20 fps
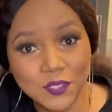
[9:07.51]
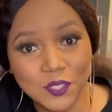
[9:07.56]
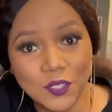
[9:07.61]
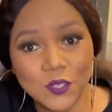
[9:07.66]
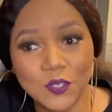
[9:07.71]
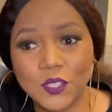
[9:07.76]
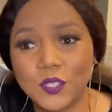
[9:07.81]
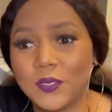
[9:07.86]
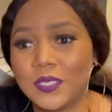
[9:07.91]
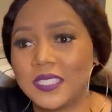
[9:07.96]
You
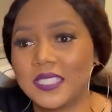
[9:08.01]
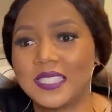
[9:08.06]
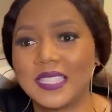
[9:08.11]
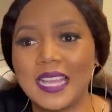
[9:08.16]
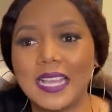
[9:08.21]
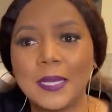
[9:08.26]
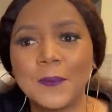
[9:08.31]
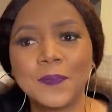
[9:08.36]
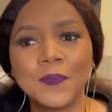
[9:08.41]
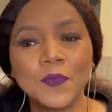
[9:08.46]
know, she was just
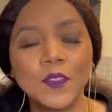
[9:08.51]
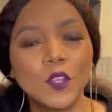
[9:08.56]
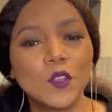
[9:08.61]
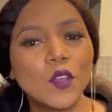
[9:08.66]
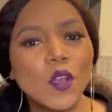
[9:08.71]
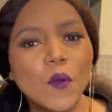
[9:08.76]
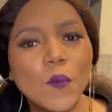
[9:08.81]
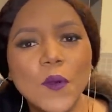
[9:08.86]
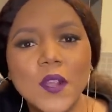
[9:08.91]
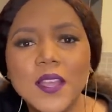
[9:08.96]
like,
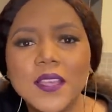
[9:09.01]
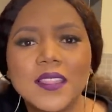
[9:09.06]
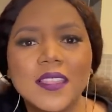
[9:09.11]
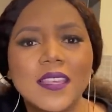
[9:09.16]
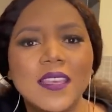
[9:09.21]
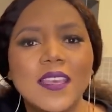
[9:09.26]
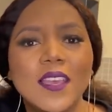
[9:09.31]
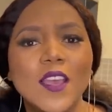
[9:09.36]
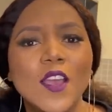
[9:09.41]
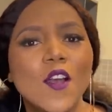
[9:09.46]
you're
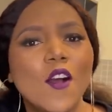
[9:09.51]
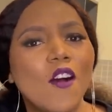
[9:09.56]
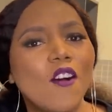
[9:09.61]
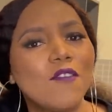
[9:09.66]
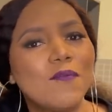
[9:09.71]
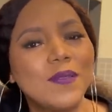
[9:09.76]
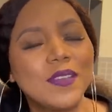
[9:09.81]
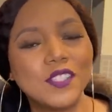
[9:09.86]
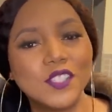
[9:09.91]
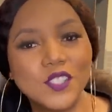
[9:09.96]
worthy of
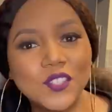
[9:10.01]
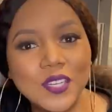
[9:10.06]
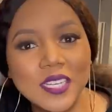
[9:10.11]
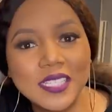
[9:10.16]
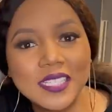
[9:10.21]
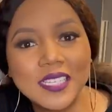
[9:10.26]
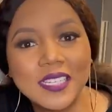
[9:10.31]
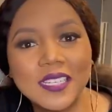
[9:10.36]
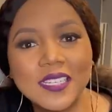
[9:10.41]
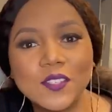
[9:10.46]
being
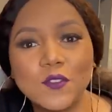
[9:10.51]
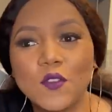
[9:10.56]
treated.